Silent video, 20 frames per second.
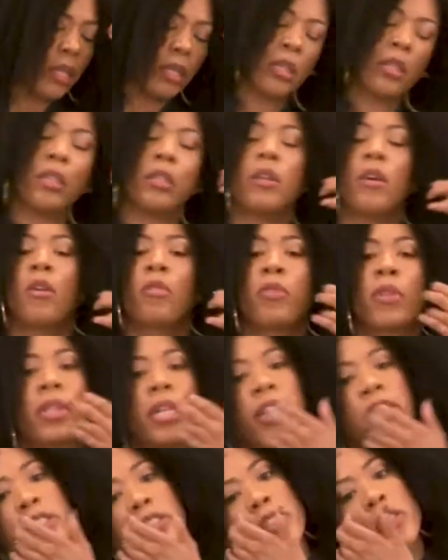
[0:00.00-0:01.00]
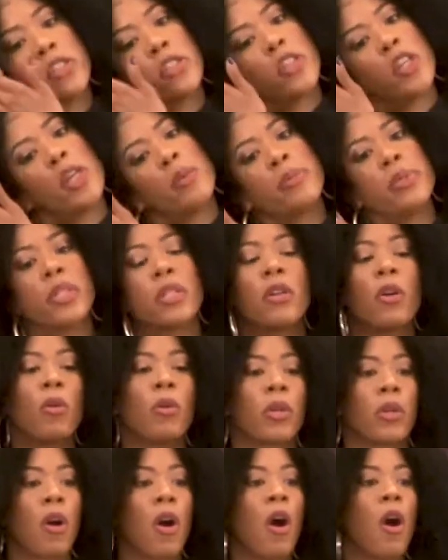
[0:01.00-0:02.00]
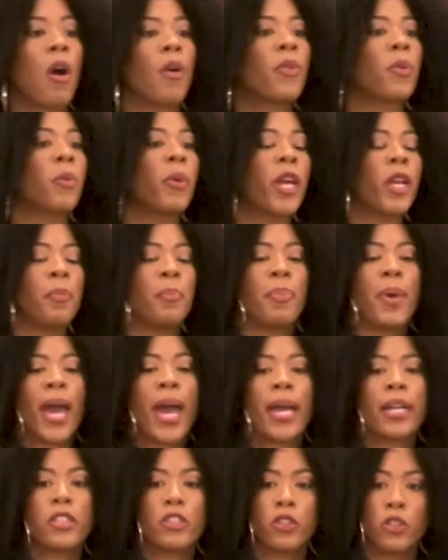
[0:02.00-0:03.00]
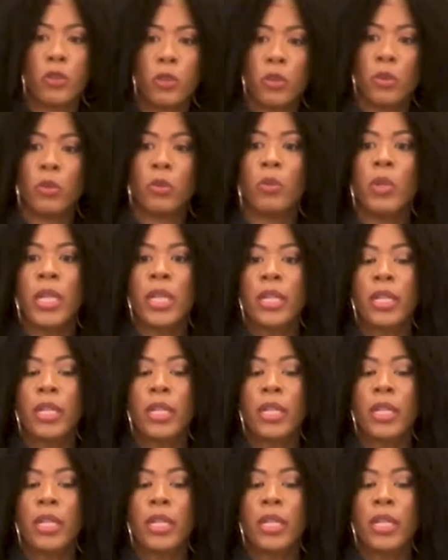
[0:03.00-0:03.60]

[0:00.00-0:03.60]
you know, relationships and going all the way back to